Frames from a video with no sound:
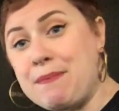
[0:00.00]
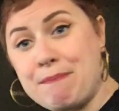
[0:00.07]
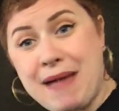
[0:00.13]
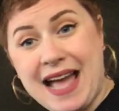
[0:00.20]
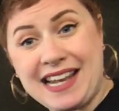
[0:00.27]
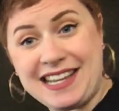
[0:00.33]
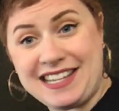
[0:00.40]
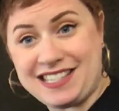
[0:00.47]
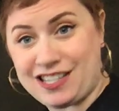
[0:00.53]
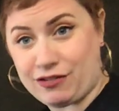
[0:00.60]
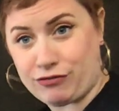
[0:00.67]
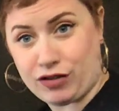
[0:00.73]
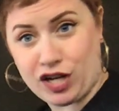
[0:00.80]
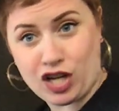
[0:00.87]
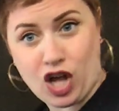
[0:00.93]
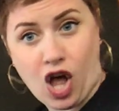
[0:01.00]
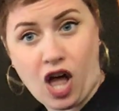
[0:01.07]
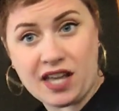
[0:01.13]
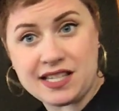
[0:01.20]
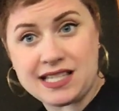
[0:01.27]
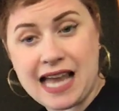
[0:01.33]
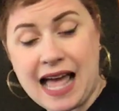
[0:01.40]
many different
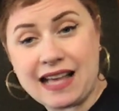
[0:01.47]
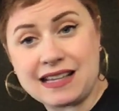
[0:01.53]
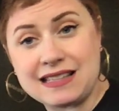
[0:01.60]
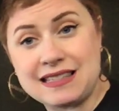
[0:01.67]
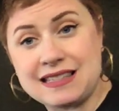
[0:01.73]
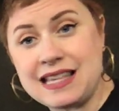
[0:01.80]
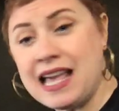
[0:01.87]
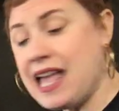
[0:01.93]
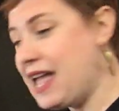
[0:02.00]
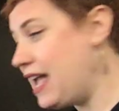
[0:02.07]
contexts.